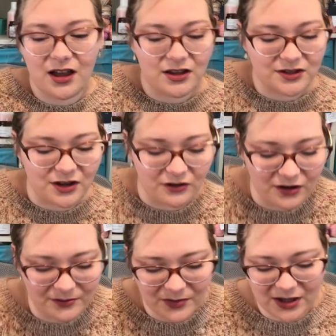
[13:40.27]
So
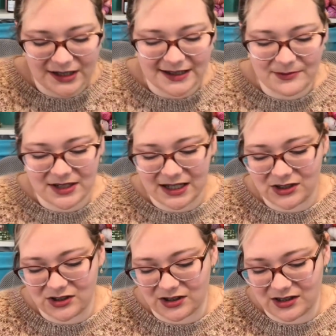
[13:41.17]
my
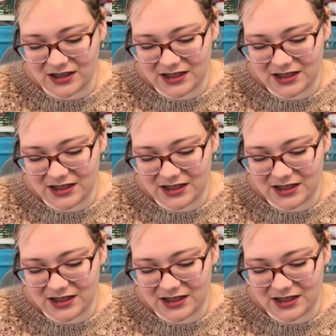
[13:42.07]
temptation